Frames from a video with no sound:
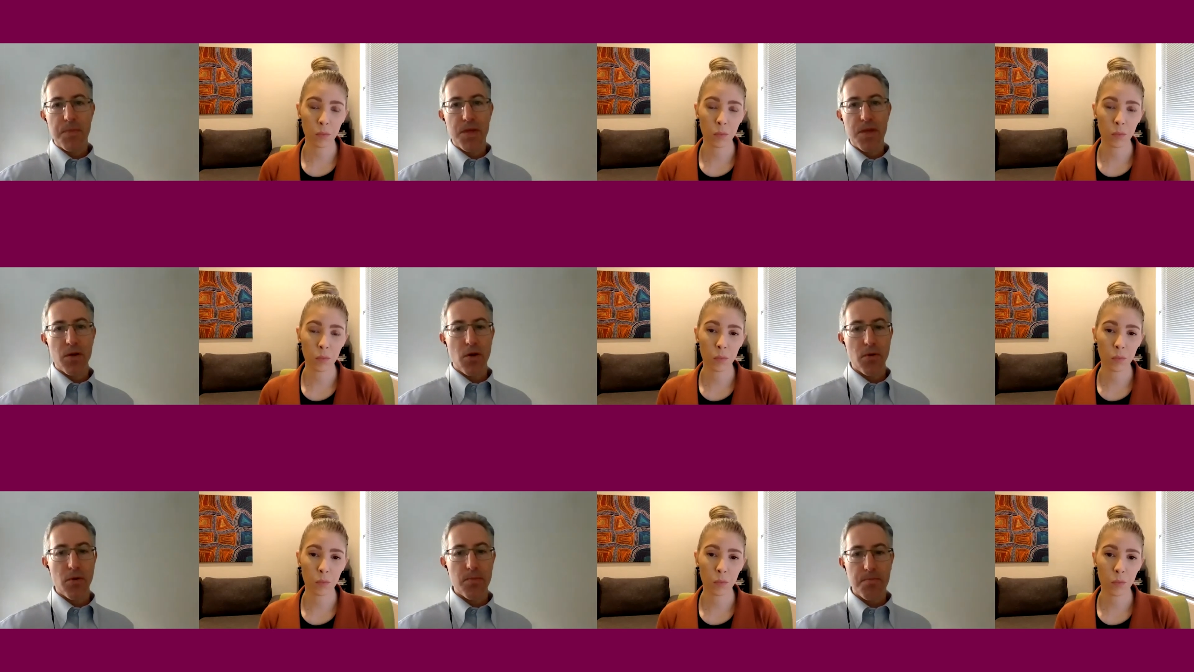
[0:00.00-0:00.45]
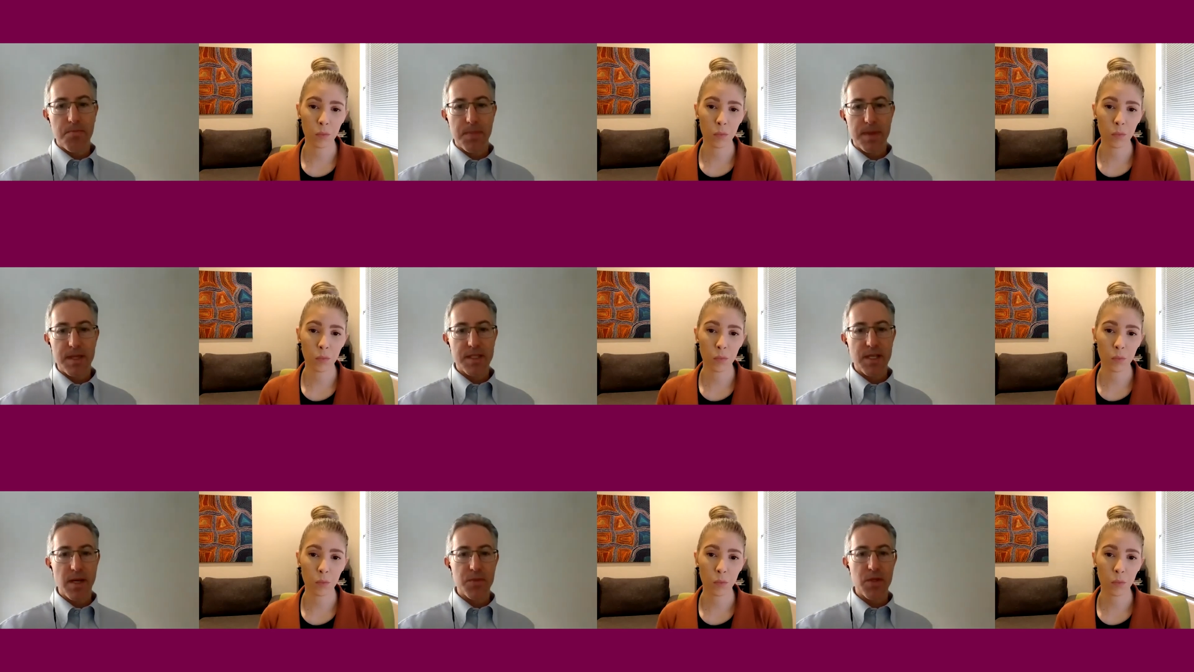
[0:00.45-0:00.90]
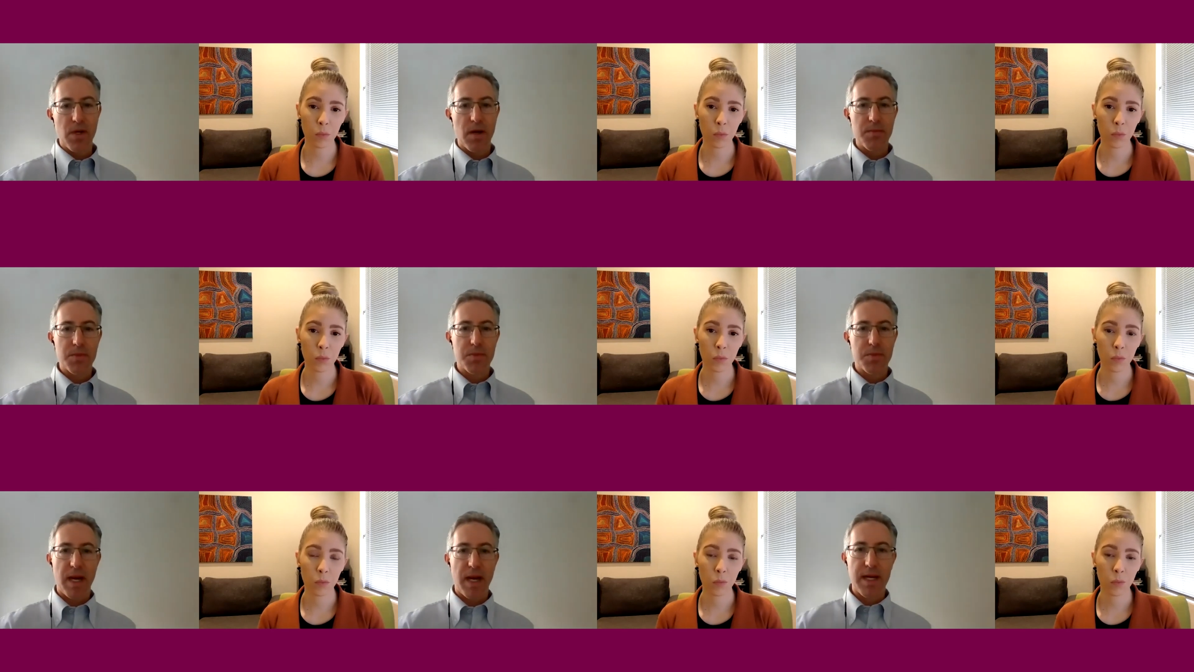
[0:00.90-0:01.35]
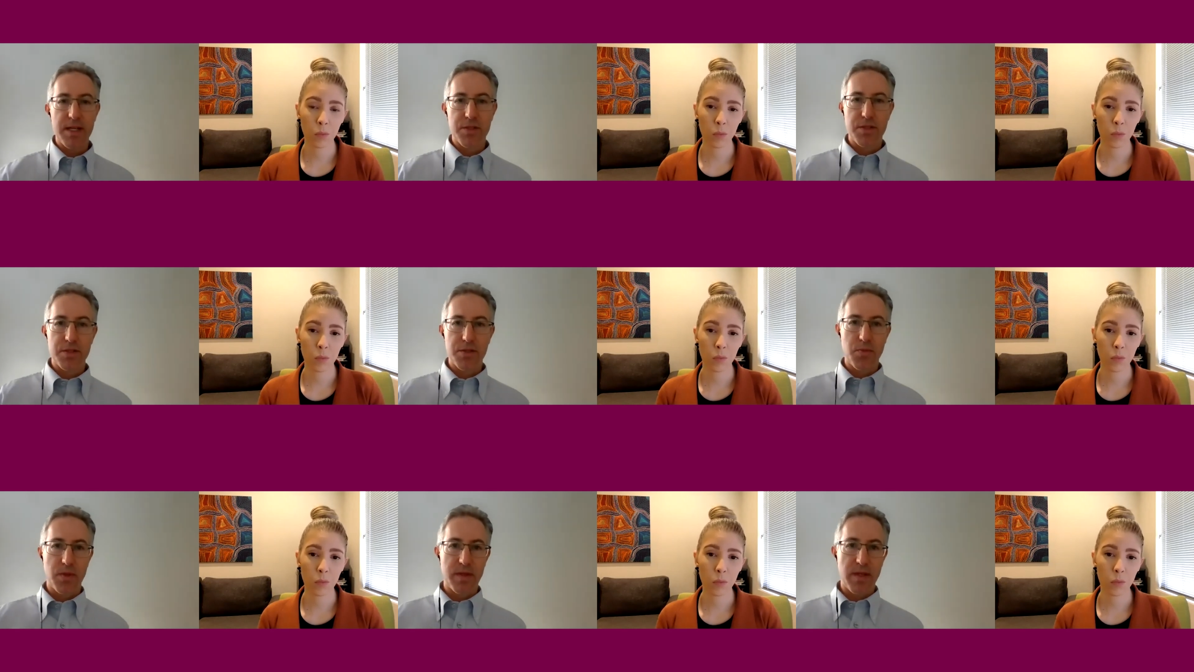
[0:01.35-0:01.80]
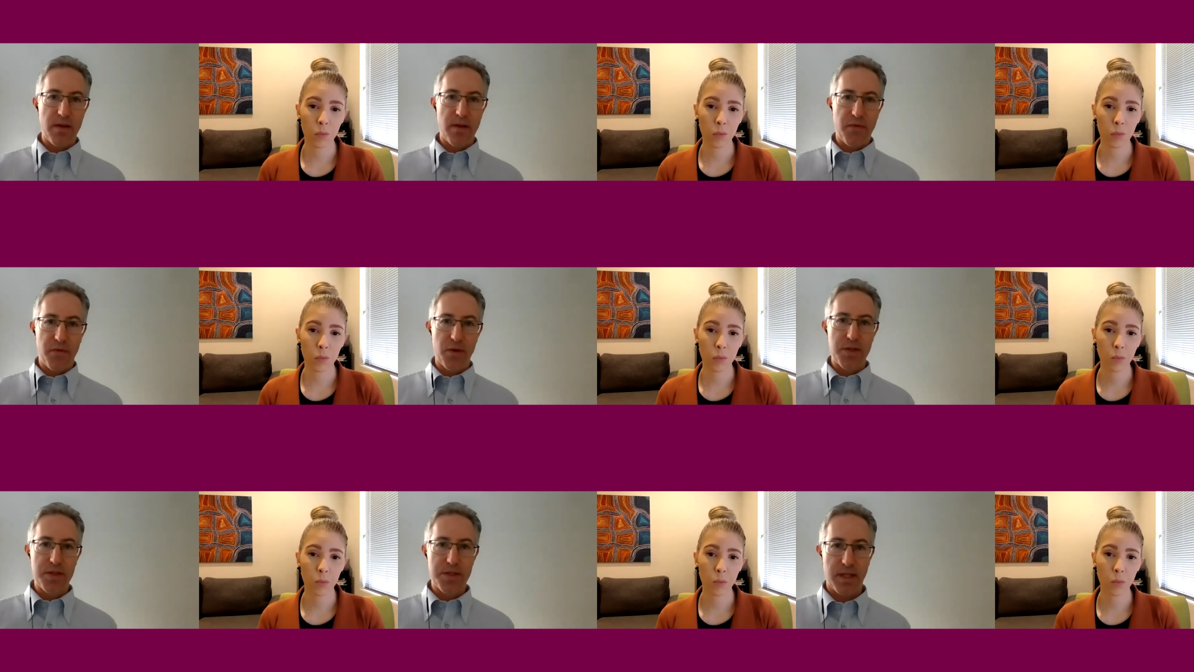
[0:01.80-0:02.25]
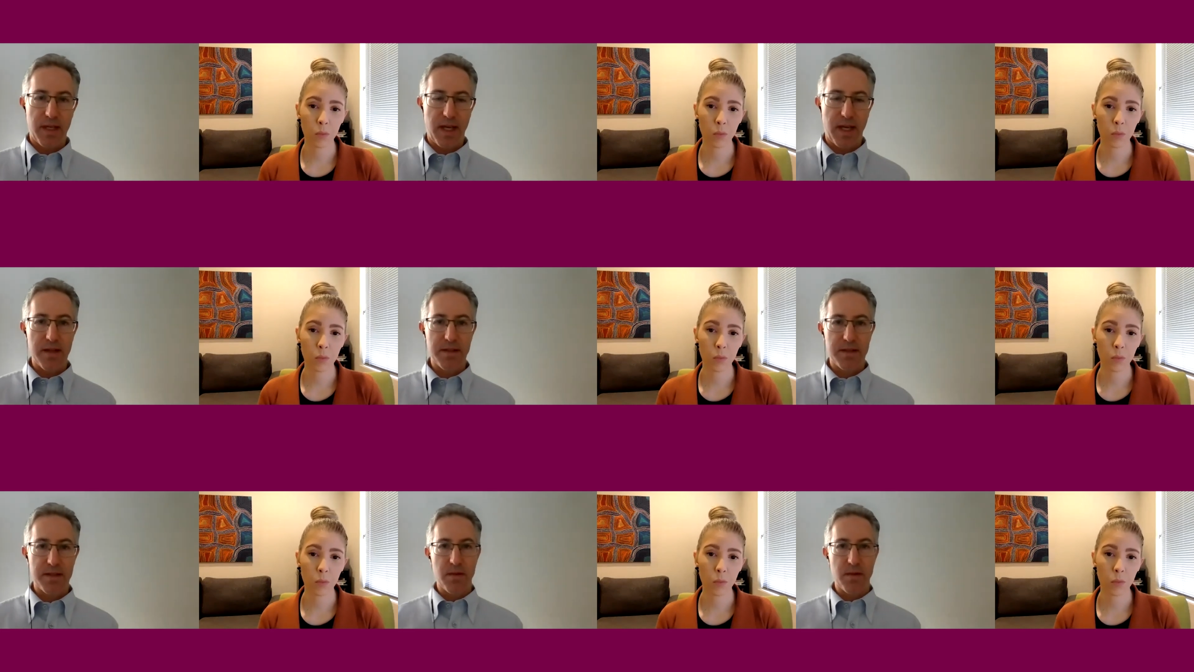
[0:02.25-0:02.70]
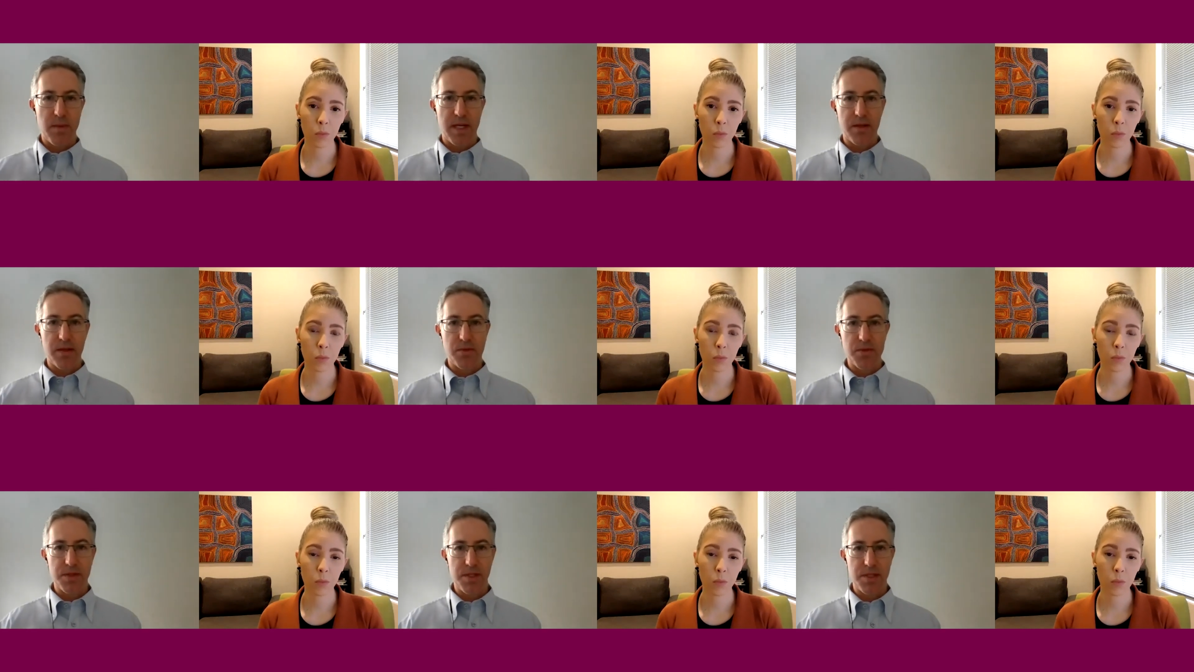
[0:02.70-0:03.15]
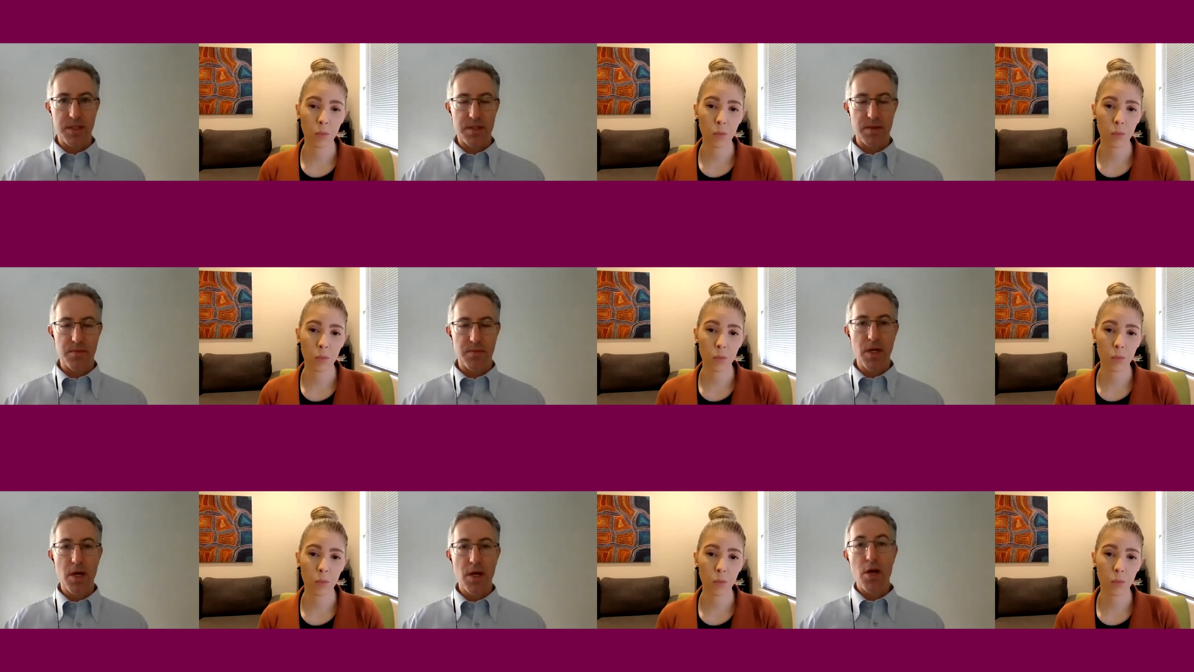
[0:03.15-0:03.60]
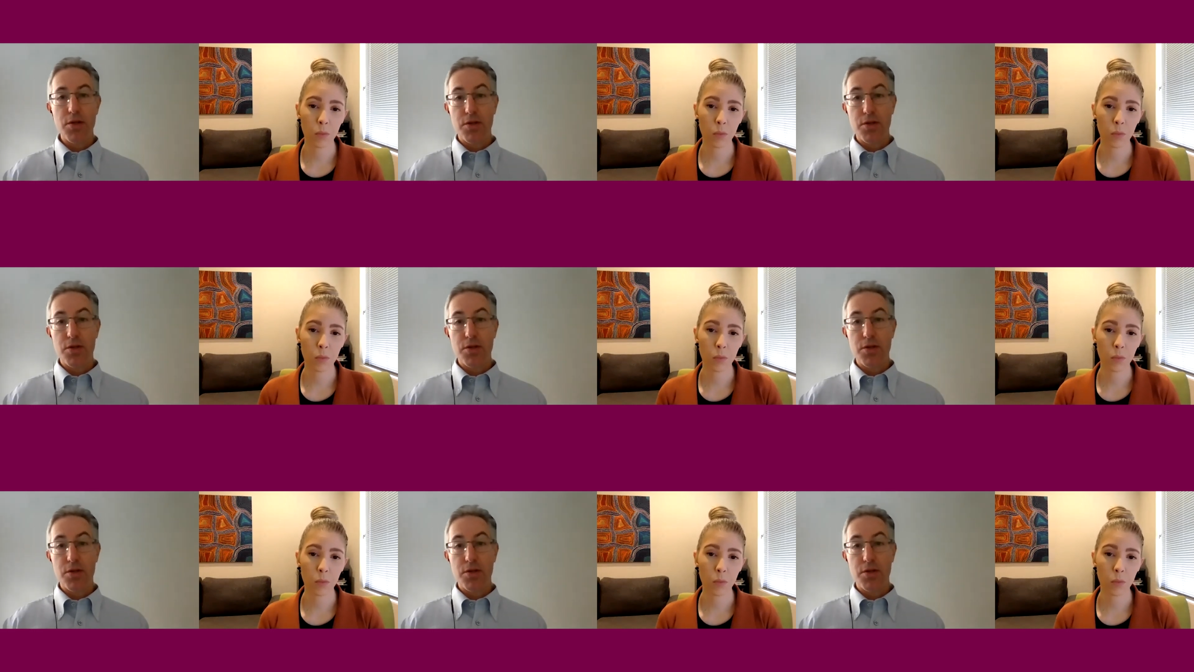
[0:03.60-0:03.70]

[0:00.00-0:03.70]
Speaker 1: you know, sometimes patients, when they first encounter the medical system,